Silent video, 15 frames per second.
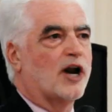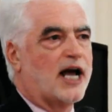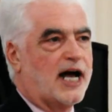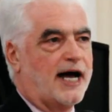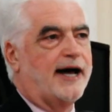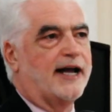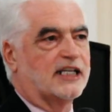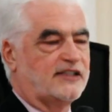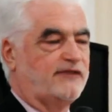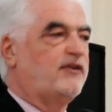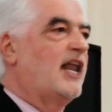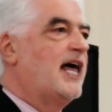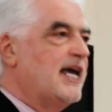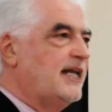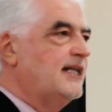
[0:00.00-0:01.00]
hearts
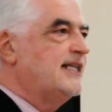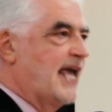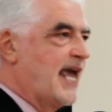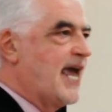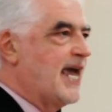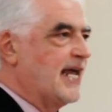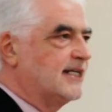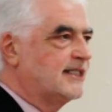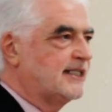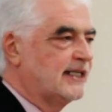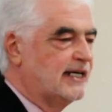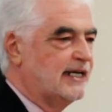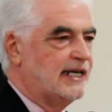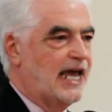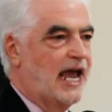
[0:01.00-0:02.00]
flying to heads
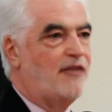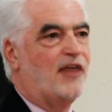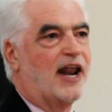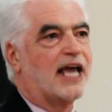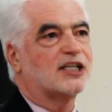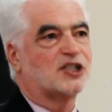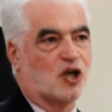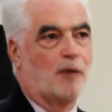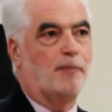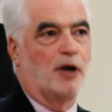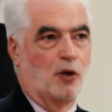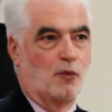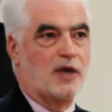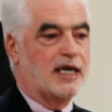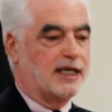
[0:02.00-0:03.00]
in the next couple
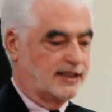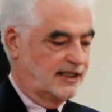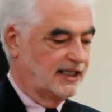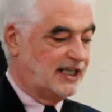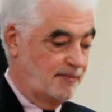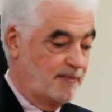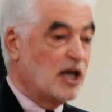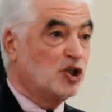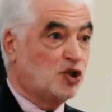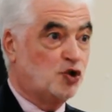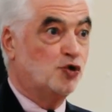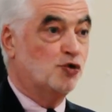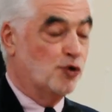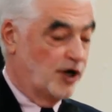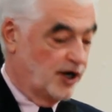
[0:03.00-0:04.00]
of weeks to make
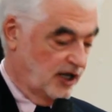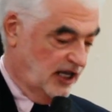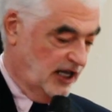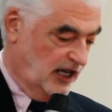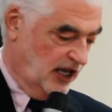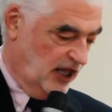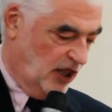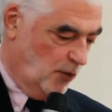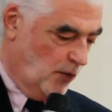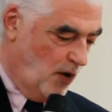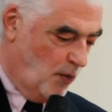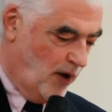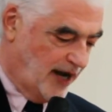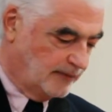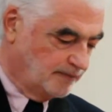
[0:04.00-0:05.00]
sure that we
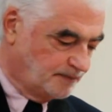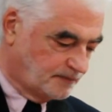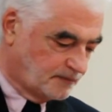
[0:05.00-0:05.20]
win.